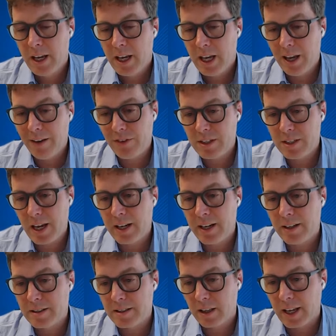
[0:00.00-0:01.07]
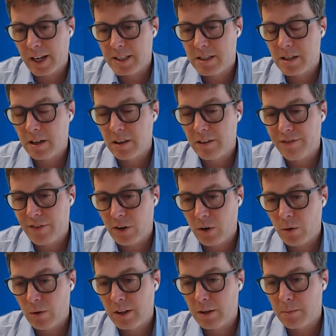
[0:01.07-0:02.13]
if the data is collected on the
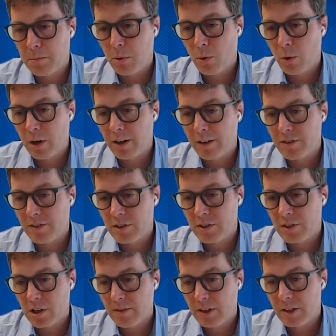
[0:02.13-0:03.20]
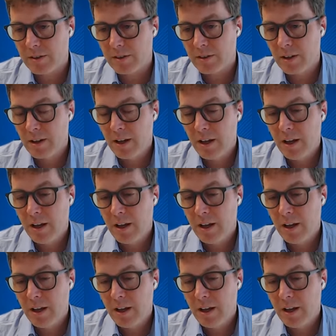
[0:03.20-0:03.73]
phone at the point of service,